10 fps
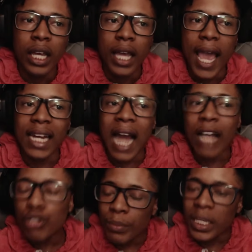and I
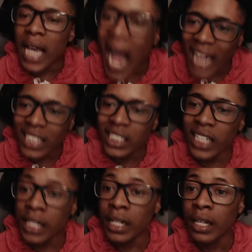used to be high as
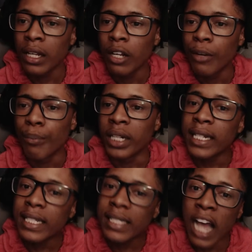shit. But
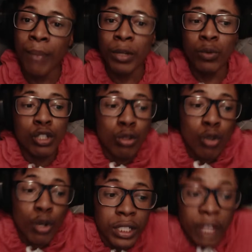this time, it was a
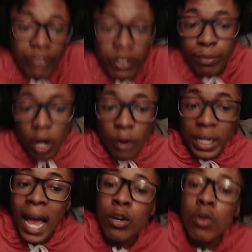little different, bro. And
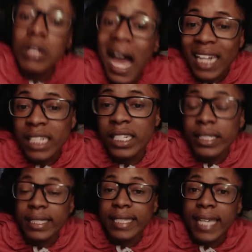I ain't gonna lie, that shit
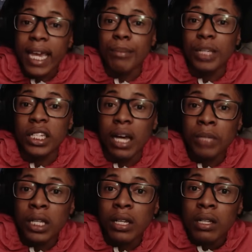scared me,
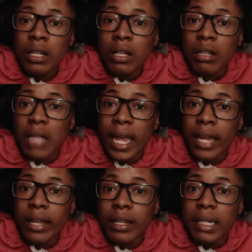dummy.
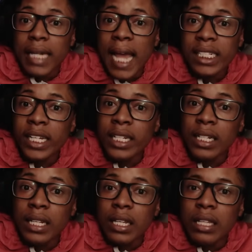Like, that shit
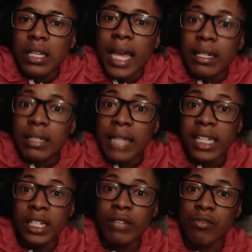
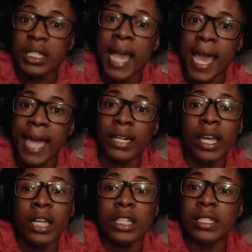really had a
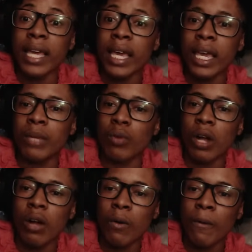nigga scared, bro.